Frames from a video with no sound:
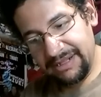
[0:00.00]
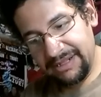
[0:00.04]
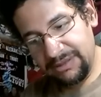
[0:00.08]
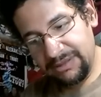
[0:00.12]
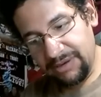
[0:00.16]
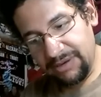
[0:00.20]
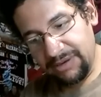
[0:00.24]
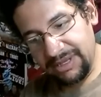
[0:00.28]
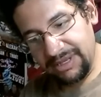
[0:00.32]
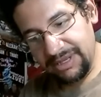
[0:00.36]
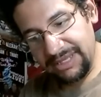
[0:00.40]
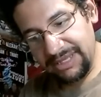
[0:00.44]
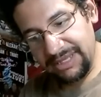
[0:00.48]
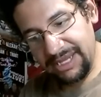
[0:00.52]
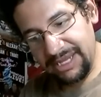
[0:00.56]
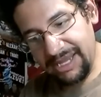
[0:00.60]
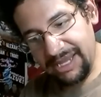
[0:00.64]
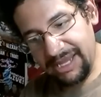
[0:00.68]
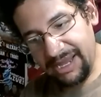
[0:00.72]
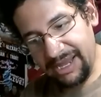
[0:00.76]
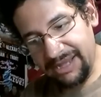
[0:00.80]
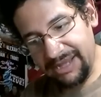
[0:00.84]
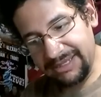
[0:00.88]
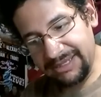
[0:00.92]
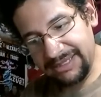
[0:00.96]

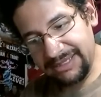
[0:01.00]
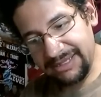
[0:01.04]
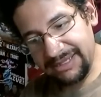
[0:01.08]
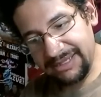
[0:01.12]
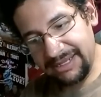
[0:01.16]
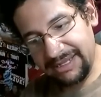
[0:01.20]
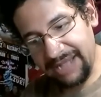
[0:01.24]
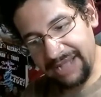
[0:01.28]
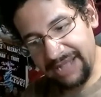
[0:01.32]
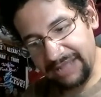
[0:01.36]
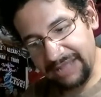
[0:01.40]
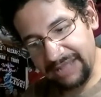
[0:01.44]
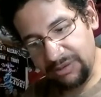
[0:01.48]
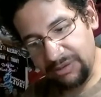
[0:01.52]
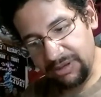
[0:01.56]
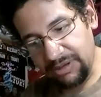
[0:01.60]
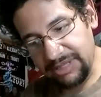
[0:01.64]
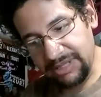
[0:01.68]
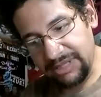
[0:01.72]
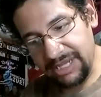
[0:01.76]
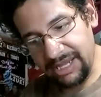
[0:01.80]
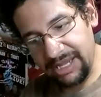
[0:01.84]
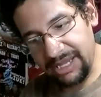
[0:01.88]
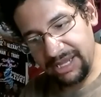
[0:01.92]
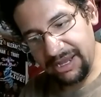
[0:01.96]
Tortillas, la
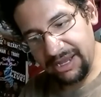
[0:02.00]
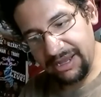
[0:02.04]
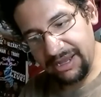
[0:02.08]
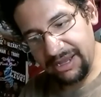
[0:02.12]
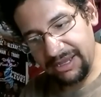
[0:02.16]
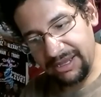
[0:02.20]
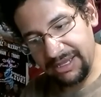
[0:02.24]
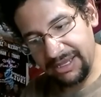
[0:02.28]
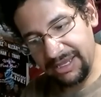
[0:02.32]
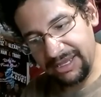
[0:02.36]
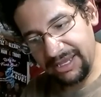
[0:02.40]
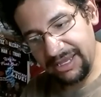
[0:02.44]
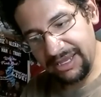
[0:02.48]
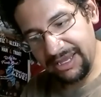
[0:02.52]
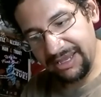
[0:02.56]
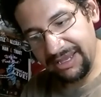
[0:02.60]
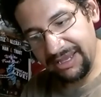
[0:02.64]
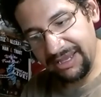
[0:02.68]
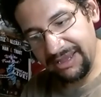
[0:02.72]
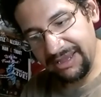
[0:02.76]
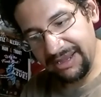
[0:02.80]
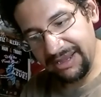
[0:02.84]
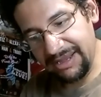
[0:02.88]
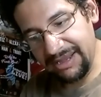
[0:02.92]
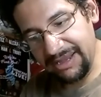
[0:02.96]
tortilla
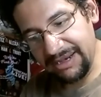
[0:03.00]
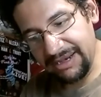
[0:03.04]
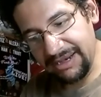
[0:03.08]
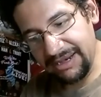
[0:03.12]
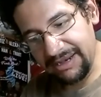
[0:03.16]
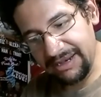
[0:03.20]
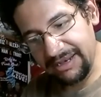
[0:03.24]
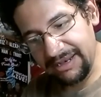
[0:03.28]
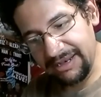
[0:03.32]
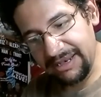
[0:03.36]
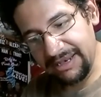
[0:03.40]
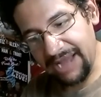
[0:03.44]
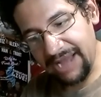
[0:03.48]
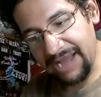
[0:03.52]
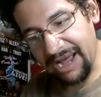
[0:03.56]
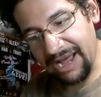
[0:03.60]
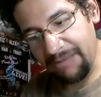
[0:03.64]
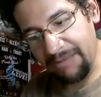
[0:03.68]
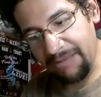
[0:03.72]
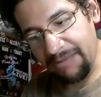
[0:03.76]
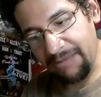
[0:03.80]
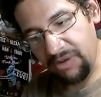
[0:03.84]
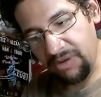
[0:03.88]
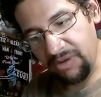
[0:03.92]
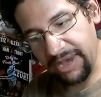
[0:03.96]
y la
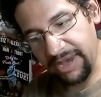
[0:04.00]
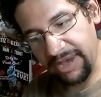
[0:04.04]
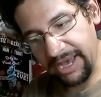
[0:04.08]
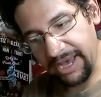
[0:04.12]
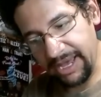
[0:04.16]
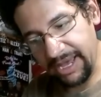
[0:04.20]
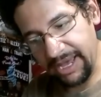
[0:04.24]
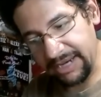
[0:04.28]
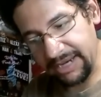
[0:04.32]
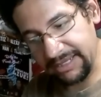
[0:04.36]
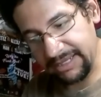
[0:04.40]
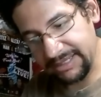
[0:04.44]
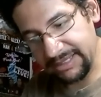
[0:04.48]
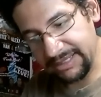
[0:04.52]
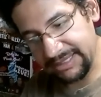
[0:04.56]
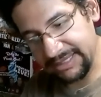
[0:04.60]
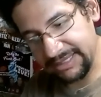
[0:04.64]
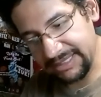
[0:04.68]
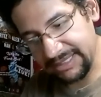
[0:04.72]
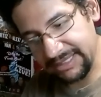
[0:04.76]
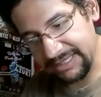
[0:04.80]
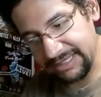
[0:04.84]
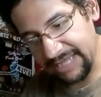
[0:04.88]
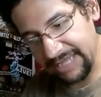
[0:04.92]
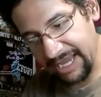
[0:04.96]
mujer
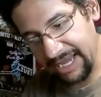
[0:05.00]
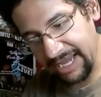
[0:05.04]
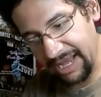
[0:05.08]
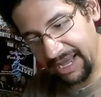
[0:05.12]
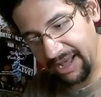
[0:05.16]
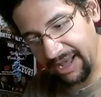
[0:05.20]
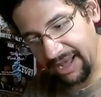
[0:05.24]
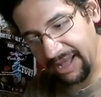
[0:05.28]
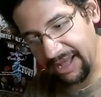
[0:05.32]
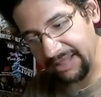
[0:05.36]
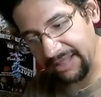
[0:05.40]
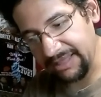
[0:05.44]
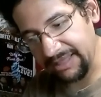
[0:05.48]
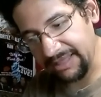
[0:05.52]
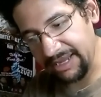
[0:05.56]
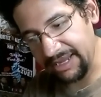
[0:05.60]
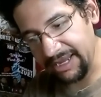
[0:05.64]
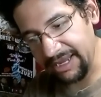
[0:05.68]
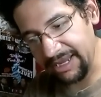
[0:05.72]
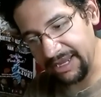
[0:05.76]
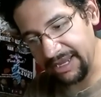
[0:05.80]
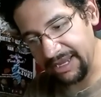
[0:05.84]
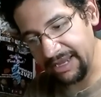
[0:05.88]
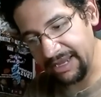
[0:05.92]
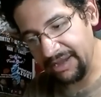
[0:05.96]
se han
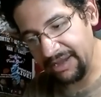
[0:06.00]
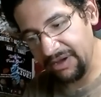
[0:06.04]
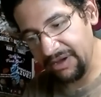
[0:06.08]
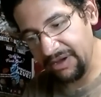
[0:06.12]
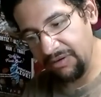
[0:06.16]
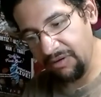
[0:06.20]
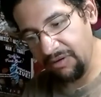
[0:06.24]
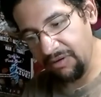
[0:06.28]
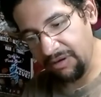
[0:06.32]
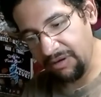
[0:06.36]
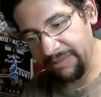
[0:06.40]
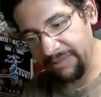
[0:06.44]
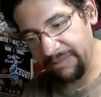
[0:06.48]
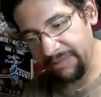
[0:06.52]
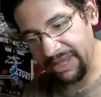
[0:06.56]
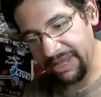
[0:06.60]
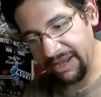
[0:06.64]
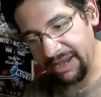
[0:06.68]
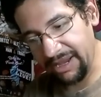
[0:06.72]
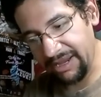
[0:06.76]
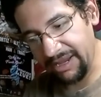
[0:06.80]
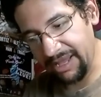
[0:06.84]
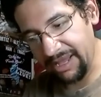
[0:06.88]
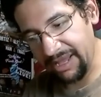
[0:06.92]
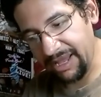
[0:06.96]
de
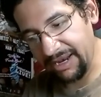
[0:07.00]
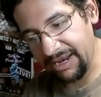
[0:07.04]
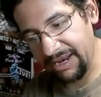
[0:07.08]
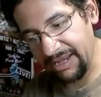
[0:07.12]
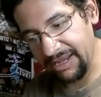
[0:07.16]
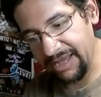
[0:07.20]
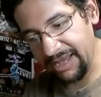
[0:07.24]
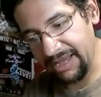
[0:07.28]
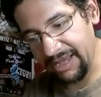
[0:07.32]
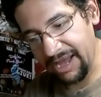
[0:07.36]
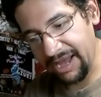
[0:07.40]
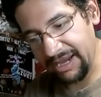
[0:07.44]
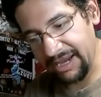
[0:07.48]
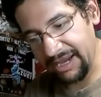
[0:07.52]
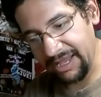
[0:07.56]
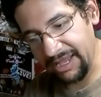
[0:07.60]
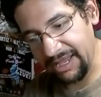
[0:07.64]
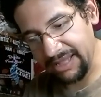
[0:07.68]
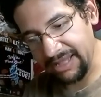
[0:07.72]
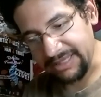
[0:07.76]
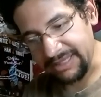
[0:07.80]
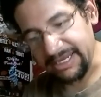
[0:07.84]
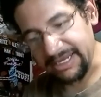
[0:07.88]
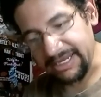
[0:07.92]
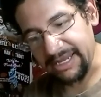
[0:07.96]
comer en
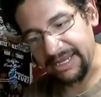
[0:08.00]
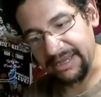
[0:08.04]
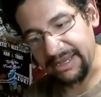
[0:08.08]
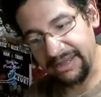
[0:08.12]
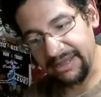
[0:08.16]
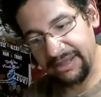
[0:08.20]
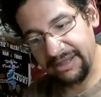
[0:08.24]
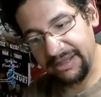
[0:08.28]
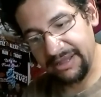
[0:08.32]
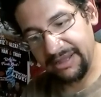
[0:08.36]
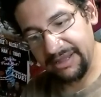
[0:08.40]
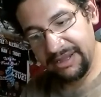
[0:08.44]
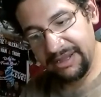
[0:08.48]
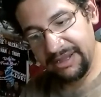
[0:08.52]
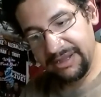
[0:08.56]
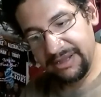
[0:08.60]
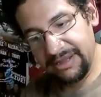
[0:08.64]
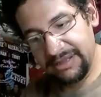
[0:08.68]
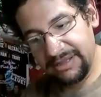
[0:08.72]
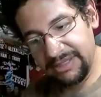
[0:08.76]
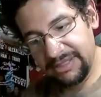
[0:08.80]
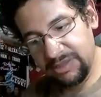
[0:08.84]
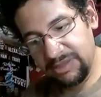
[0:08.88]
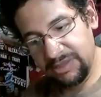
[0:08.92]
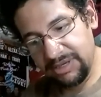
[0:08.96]
caliente.
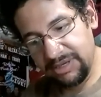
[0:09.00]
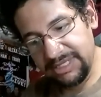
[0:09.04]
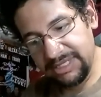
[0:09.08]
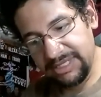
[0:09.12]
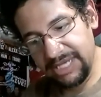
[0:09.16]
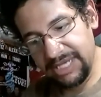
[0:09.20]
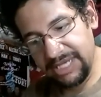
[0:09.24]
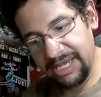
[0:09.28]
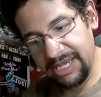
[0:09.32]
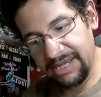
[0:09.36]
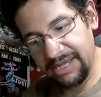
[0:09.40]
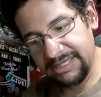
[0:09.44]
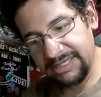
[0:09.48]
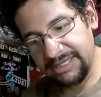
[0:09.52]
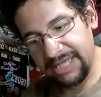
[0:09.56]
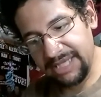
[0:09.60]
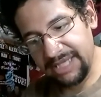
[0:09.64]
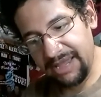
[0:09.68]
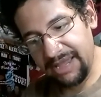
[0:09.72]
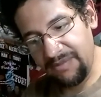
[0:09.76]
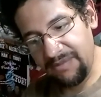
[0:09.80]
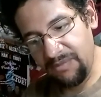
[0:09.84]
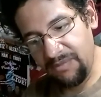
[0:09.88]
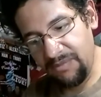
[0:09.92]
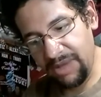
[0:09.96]
Tortillas
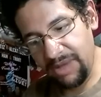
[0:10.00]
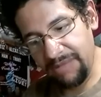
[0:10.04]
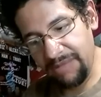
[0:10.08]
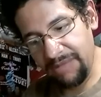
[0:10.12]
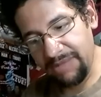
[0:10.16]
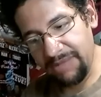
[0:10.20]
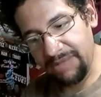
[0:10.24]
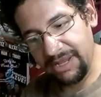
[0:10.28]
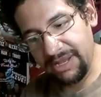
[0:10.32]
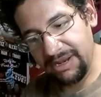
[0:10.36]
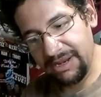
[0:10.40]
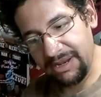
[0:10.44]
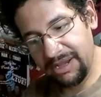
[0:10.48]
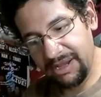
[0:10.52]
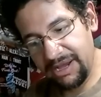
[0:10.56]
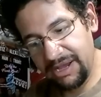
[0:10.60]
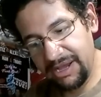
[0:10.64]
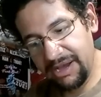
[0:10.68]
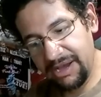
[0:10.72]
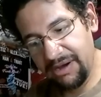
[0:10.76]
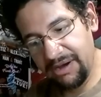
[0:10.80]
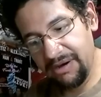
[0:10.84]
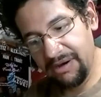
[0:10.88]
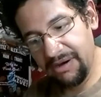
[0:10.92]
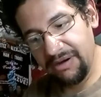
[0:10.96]
and women
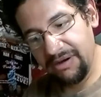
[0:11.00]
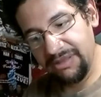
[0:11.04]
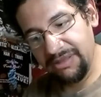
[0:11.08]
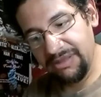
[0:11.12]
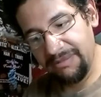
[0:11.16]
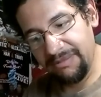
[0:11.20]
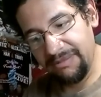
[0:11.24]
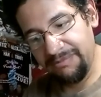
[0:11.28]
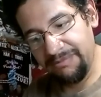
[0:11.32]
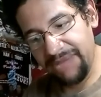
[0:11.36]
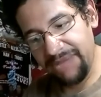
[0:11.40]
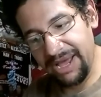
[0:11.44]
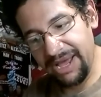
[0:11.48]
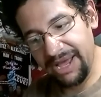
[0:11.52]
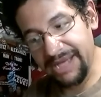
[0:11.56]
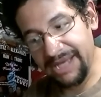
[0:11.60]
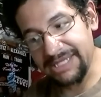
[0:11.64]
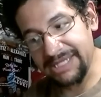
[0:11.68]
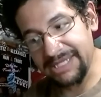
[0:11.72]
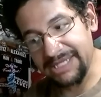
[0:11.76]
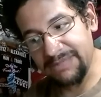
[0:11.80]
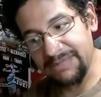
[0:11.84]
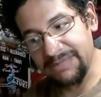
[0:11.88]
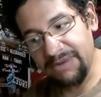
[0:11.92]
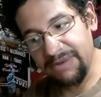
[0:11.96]
are the
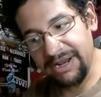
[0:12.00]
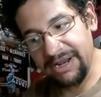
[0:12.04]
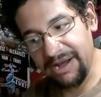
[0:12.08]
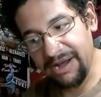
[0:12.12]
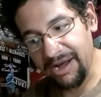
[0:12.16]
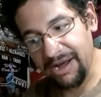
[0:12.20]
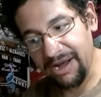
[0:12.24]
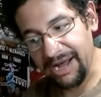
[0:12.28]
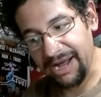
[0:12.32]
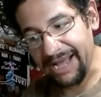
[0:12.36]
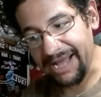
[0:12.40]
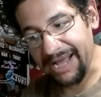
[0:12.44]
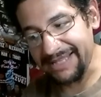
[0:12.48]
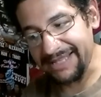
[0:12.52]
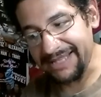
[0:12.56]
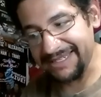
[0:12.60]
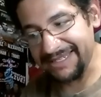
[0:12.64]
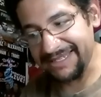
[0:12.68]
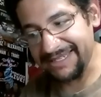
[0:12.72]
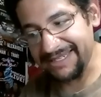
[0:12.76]
best when hot.